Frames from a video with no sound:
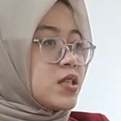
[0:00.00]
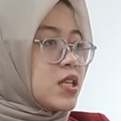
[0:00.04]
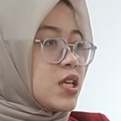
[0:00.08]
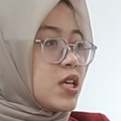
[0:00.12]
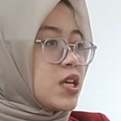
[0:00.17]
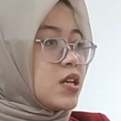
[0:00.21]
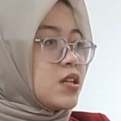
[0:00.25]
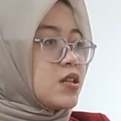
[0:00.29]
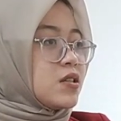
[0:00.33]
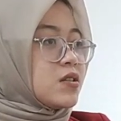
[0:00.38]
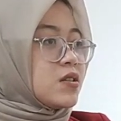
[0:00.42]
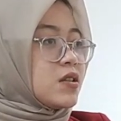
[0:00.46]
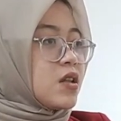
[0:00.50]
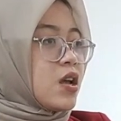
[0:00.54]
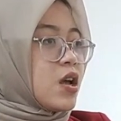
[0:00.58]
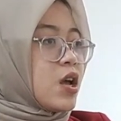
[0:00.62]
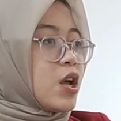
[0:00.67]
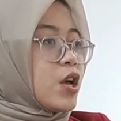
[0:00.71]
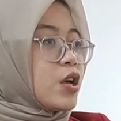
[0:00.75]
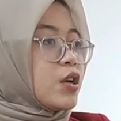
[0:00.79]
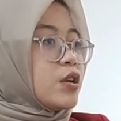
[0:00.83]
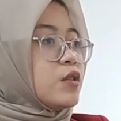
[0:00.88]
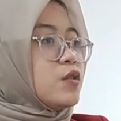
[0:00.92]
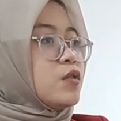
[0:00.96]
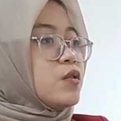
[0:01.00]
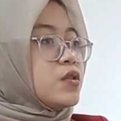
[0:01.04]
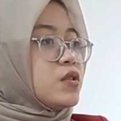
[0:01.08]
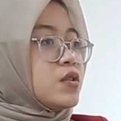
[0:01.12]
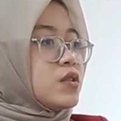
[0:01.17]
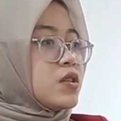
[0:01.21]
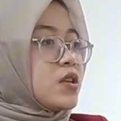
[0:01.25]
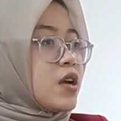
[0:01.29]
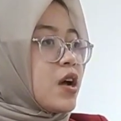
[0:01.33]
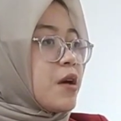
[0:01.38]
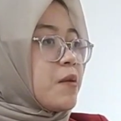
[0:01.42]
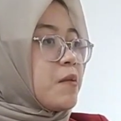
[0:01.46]
skills, good
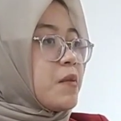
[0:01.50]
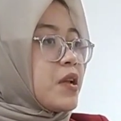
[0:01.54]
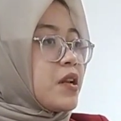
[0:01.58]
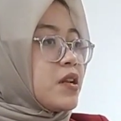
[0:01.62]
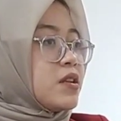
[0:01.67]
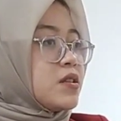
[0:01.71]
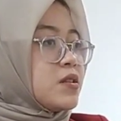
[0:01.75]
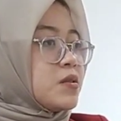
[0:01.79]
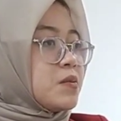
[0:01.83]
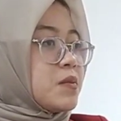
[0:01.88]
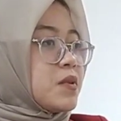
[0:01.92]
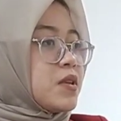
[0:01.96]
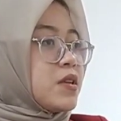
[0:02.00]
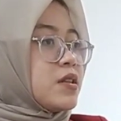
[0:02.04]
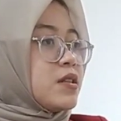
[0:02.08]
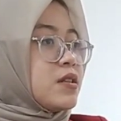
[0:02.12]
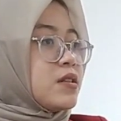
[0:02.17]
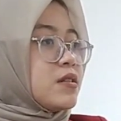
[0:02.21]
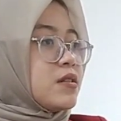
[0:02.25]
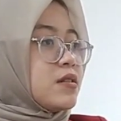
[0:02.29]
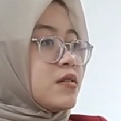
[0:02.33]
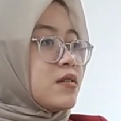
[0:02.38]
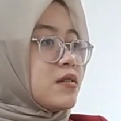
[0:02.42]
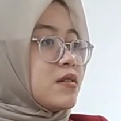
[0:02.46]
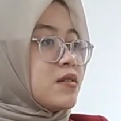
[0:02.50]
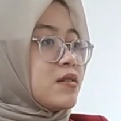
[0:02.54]
time management,